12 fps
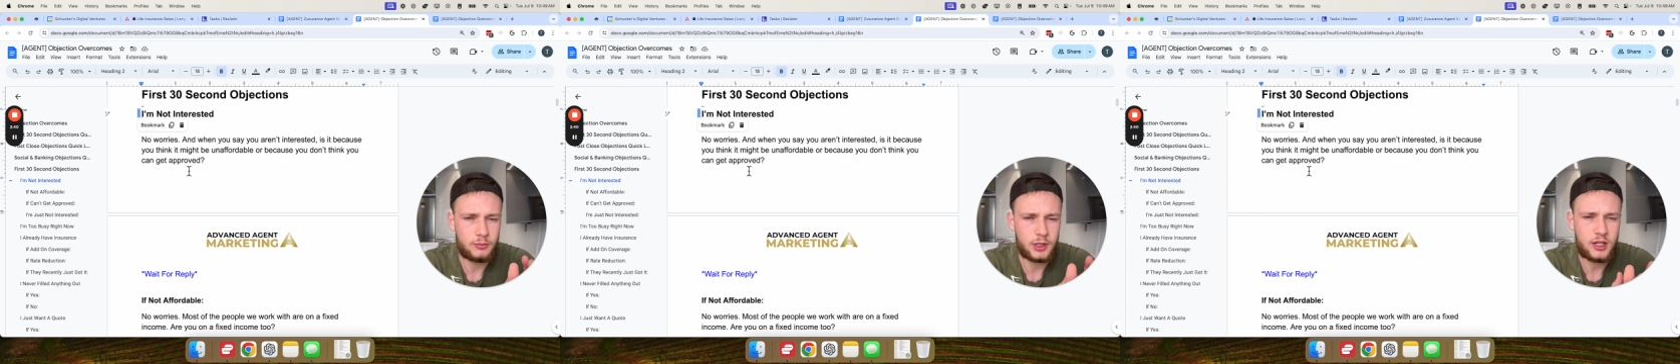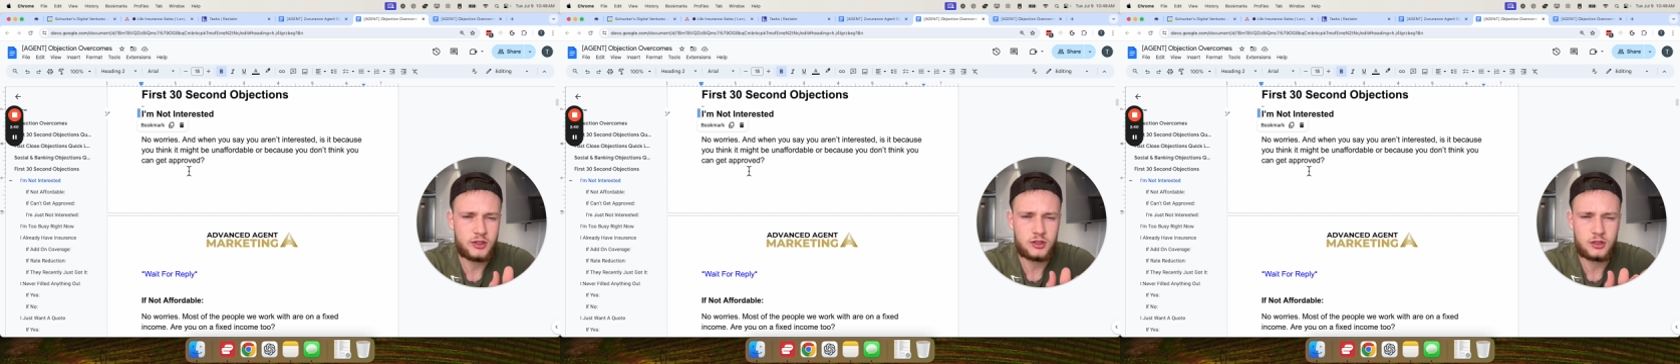
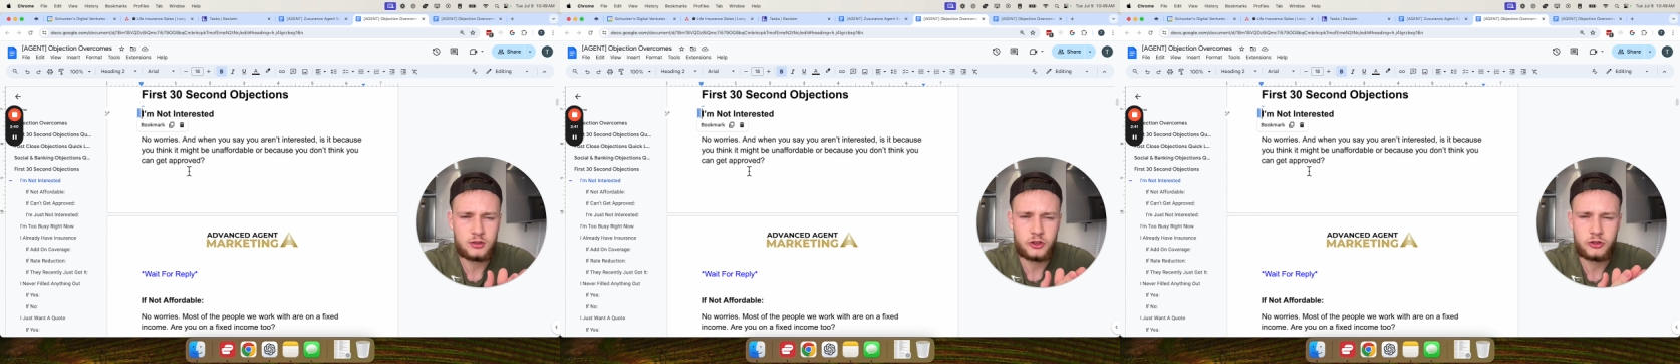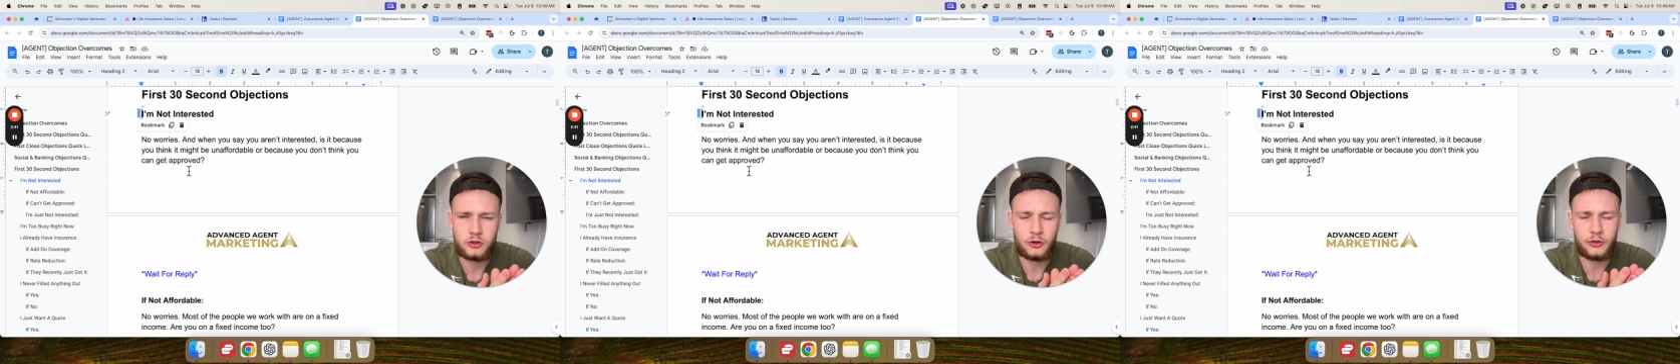because you
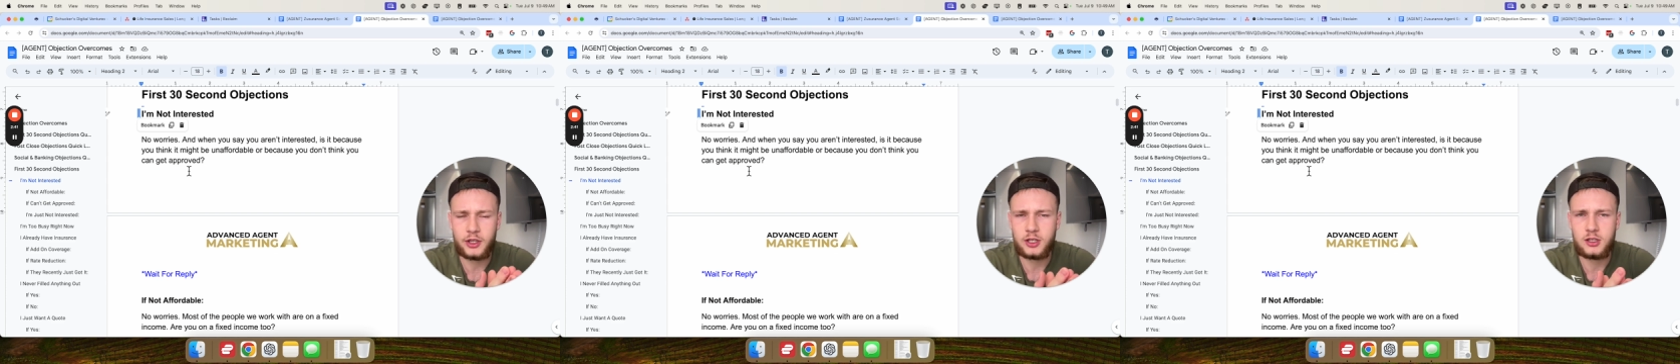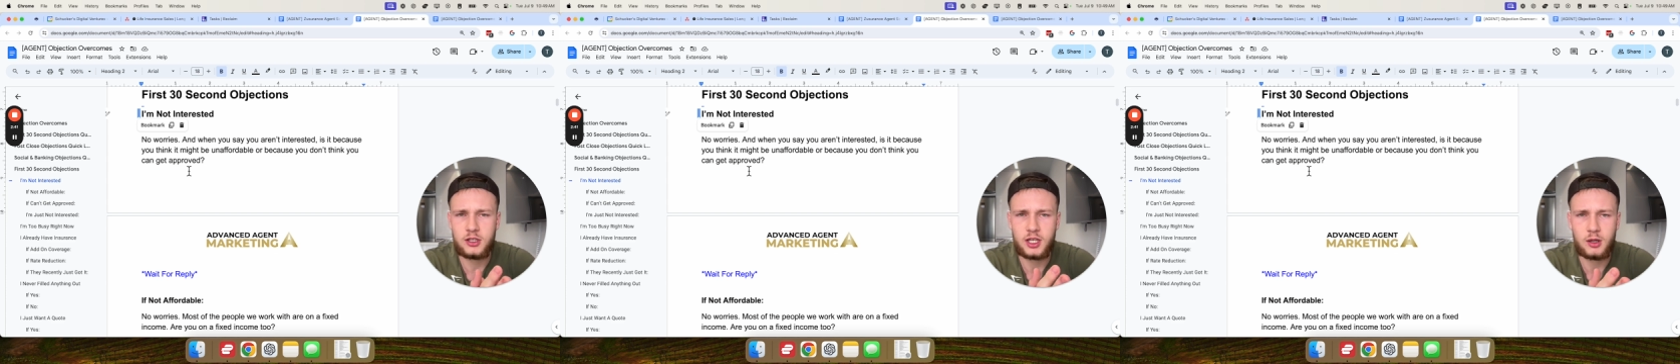just don't think
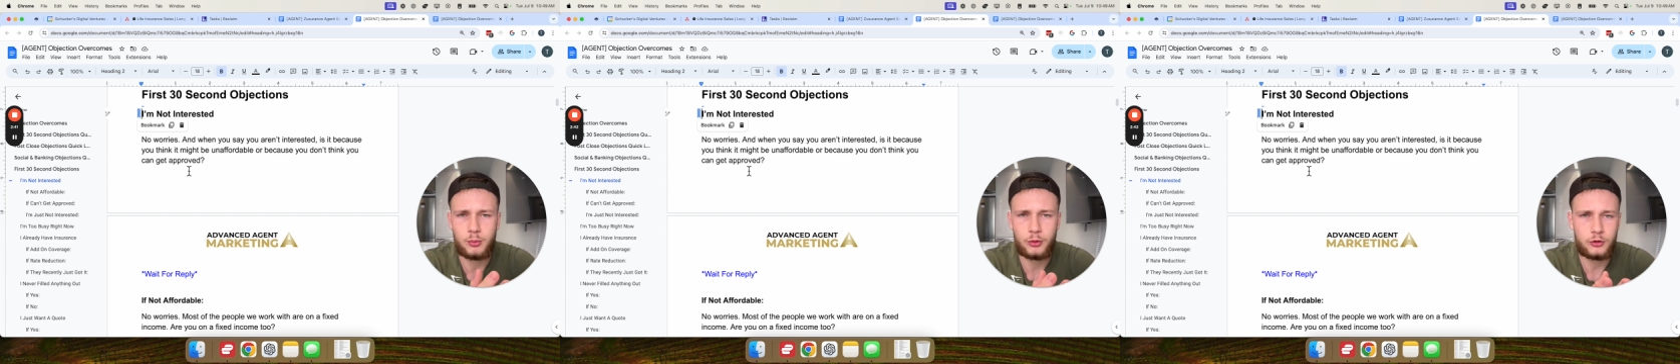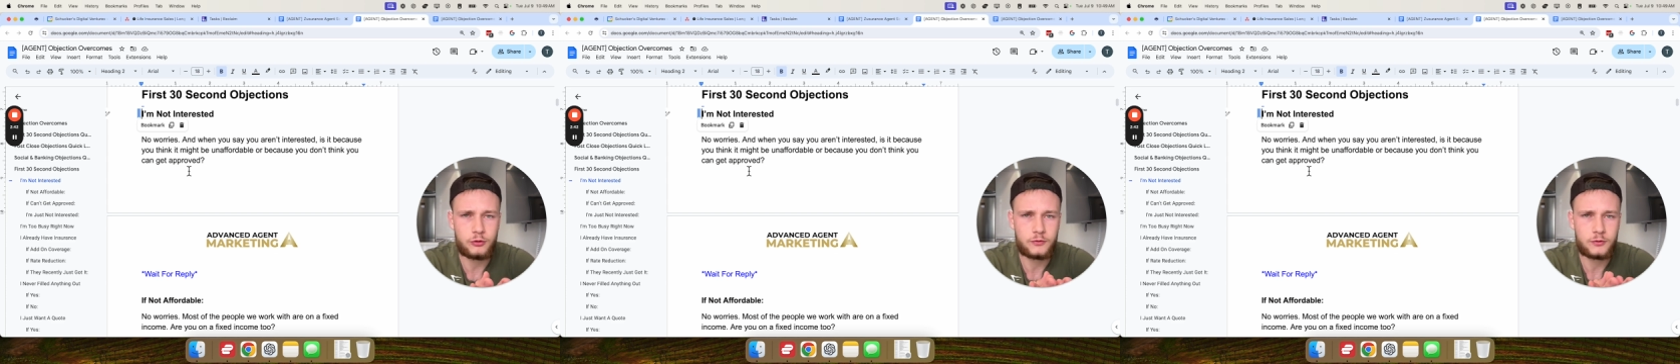you can get
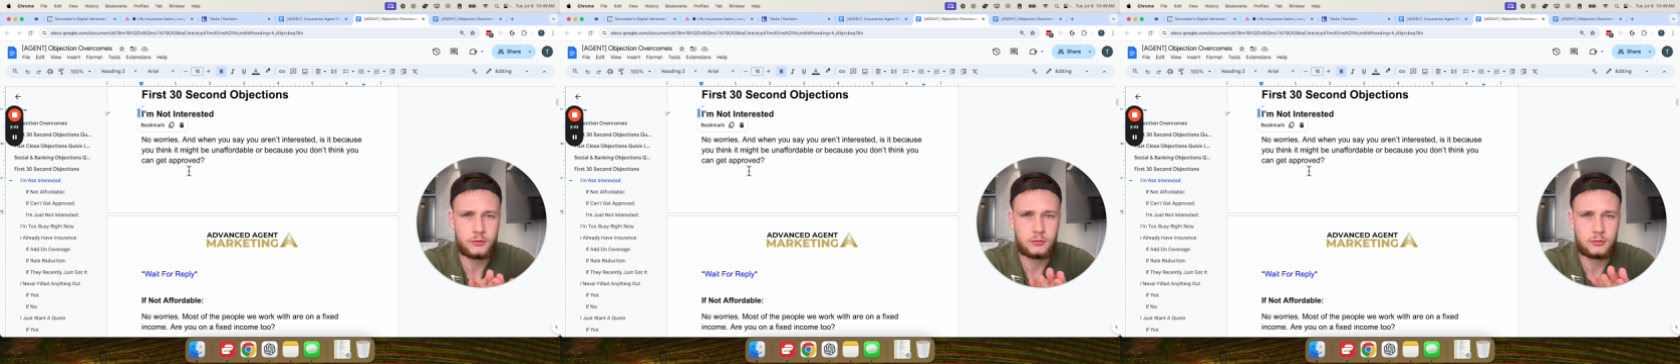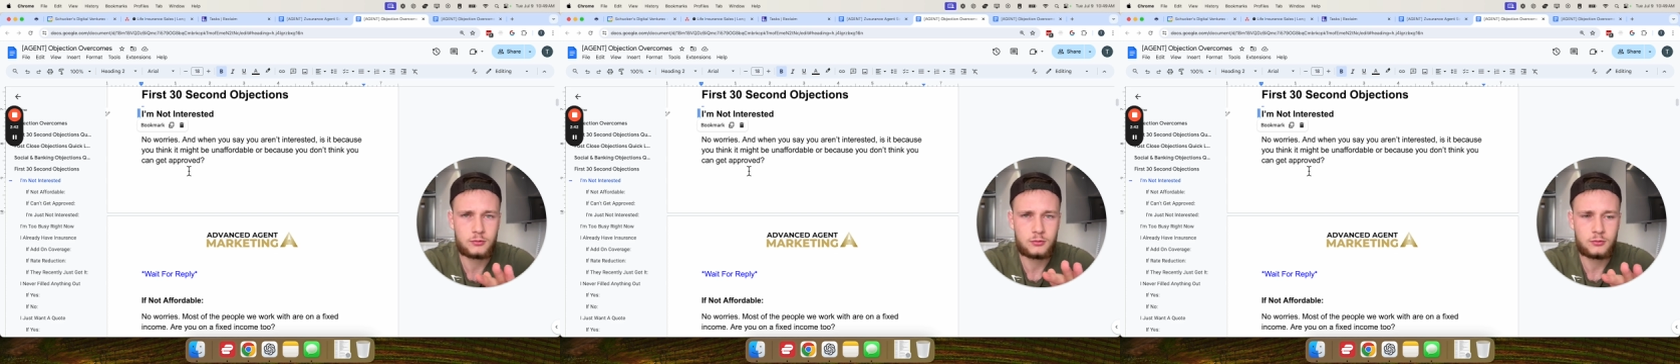approved,
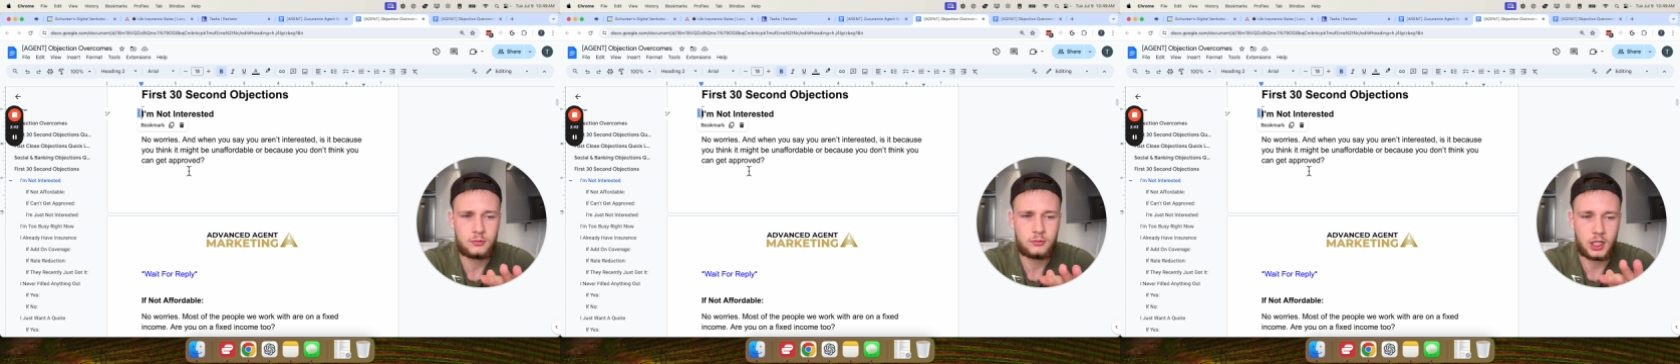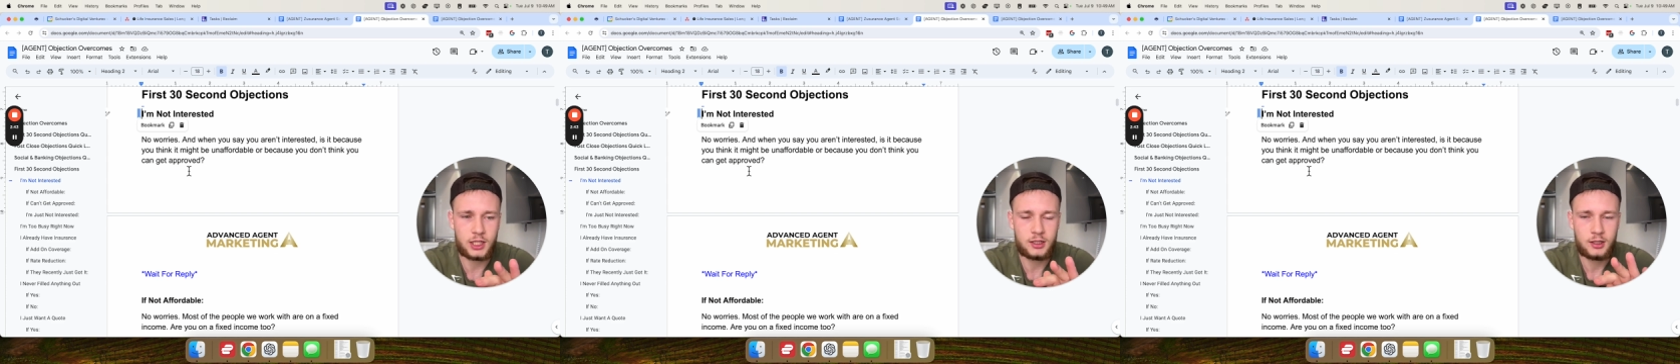
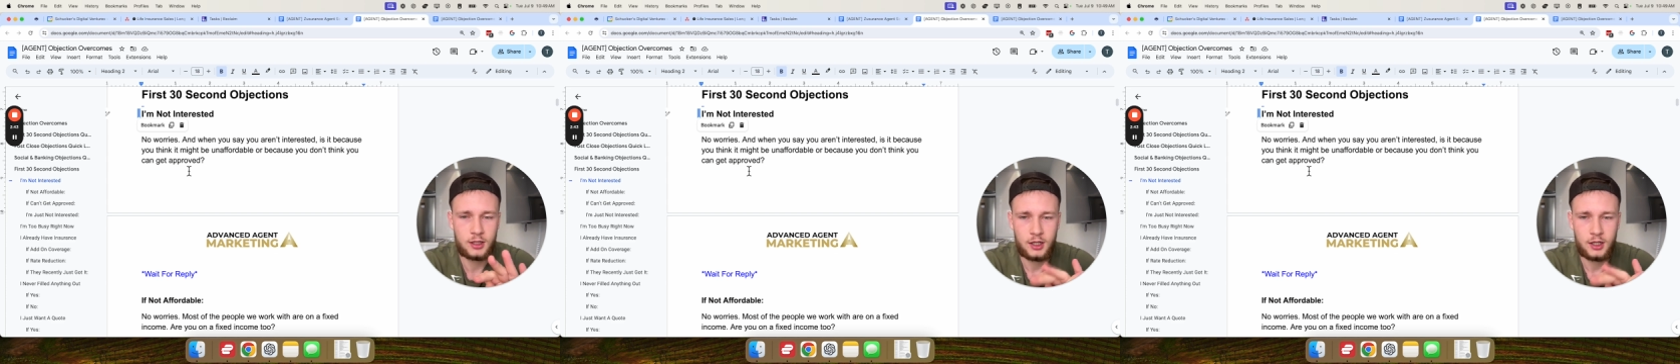right?